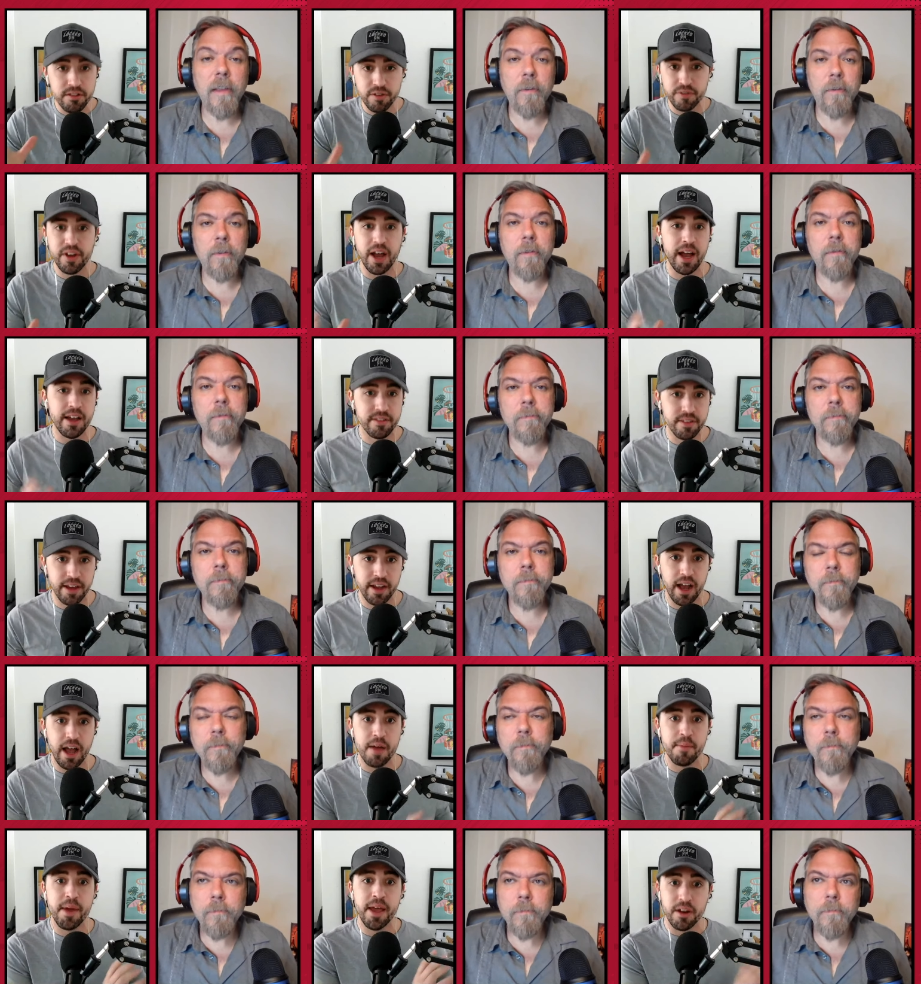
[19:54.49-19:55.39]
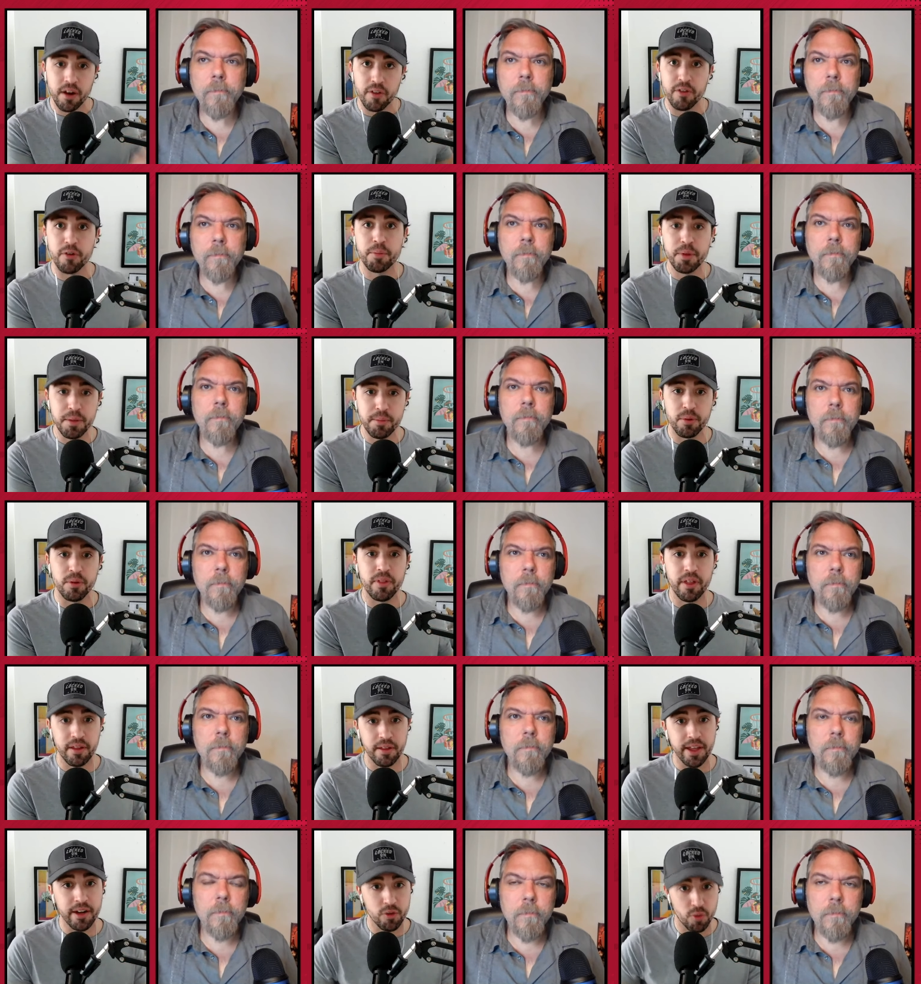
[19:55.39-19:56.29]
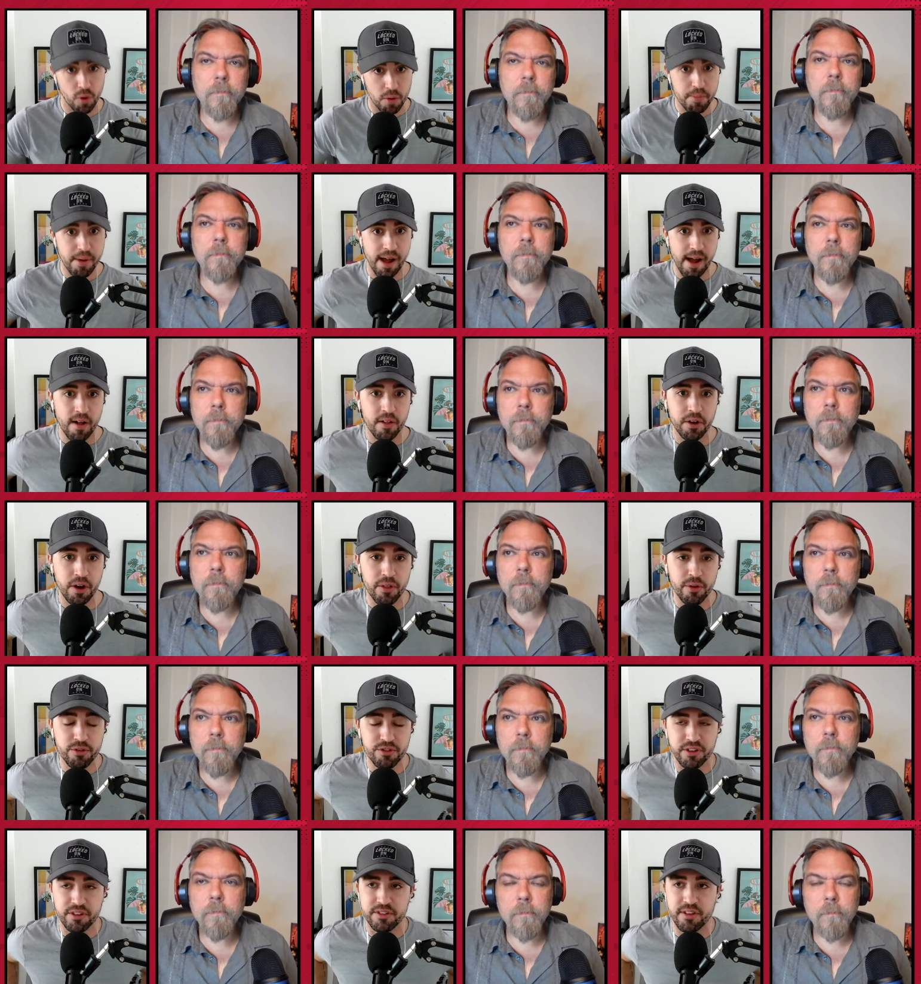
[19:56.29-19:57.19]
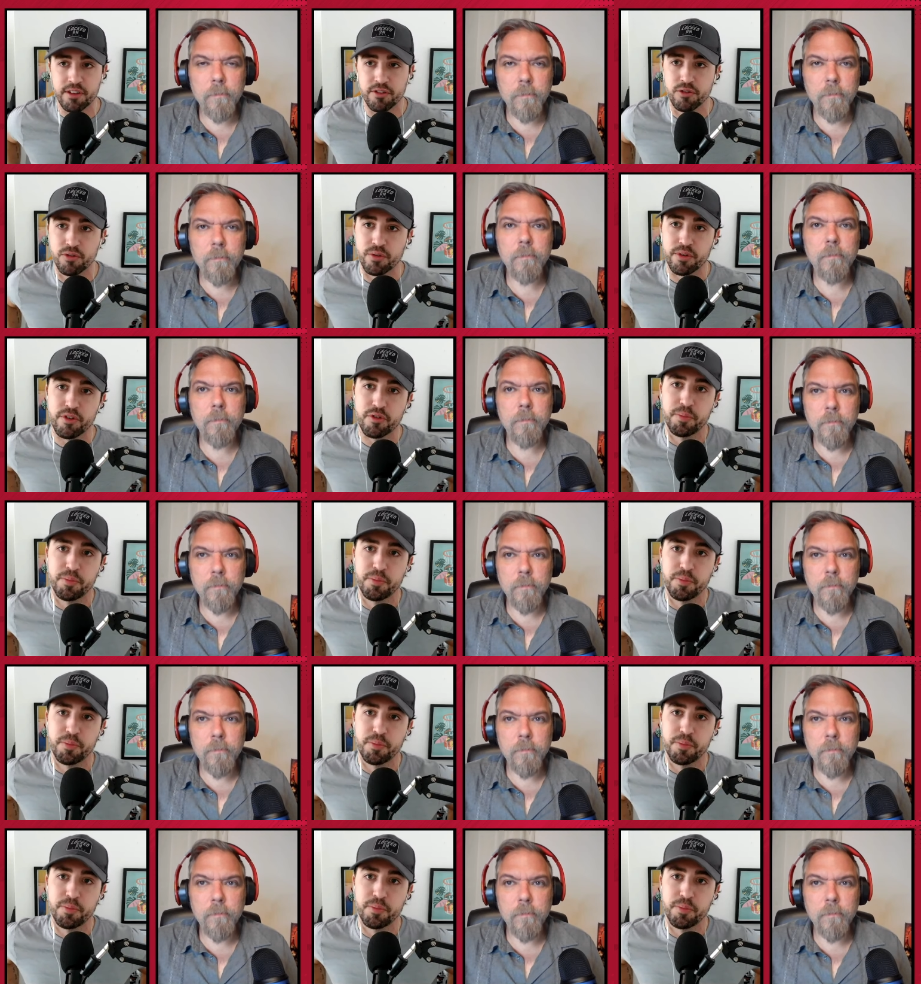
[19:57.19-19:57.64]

Speaker 1: of guys like Jaime and other people that like Norm Powell and other success stories.